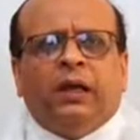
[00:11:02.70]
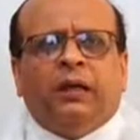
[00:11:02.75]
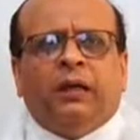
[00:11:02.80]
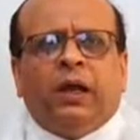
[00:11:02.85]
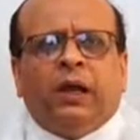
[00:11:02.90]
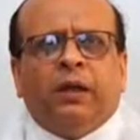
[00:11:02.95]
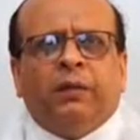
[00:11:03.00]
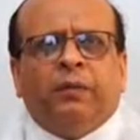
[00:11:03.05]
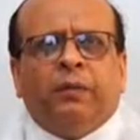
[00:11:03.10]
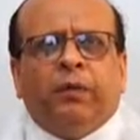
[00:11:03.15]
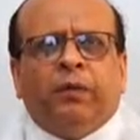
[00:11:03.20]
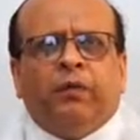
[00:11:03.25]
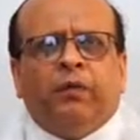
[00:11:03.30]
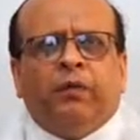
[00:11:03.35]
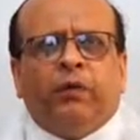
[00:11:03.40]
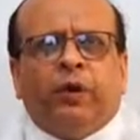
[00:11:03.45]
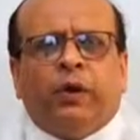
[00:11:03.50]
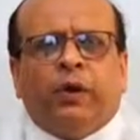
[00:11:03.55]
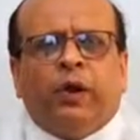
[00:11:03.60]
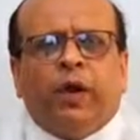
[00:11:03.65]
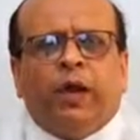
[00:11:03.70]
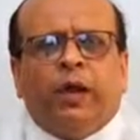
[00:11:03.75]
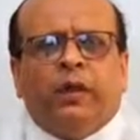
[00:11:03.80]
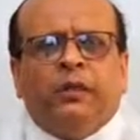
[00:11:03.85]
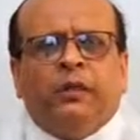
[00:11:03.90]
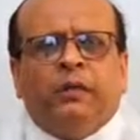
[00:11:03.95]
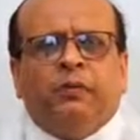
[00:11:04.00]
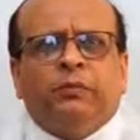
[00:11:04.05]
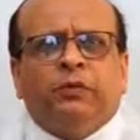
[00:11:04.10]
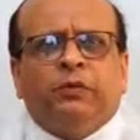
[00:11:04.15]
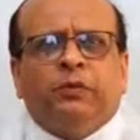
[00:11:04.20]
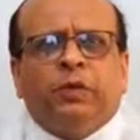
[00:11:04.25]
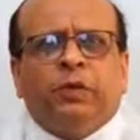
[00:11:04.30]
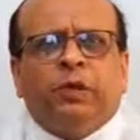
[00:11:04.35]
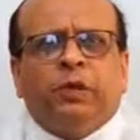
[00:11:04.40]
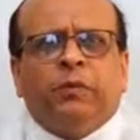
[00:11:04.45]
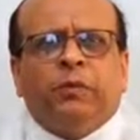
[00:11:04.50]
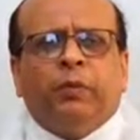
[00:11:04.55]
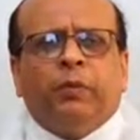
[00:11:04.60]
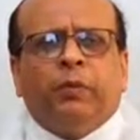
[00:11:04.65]
type of organisms
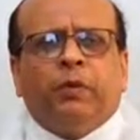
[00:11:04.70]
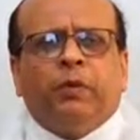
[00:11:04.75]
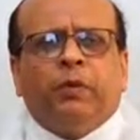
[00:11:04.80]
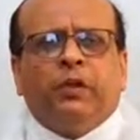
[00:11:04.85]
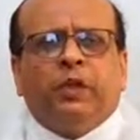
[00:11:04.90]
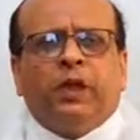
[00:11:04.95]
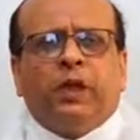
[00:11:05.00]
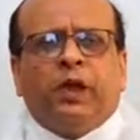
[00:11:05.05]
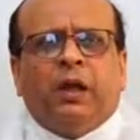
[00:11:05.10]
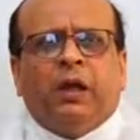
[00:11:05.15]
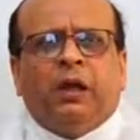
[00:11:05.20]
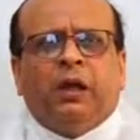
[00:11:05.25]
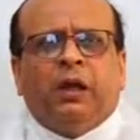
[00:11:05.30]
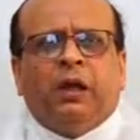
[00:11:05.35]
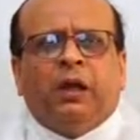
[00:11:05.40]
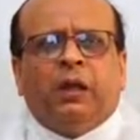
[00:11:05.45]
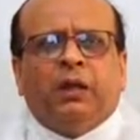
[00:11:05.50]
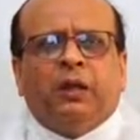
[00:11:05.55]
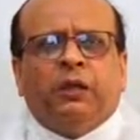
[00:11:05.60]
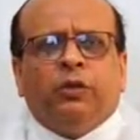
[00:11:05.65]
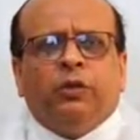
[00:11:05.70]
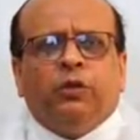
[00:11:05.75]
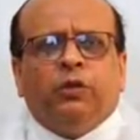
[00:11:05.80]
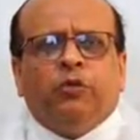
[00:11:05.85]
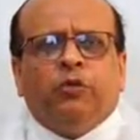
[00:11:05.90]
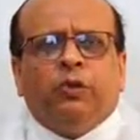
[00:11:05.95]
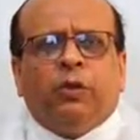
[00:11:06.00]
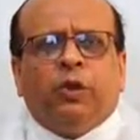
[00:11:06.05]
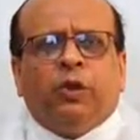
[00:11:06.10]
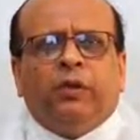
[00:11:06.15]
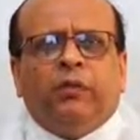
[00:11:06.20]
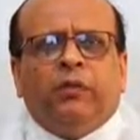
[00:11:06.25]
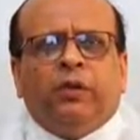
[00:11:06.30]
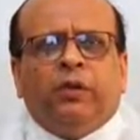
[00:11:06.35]
because they are usually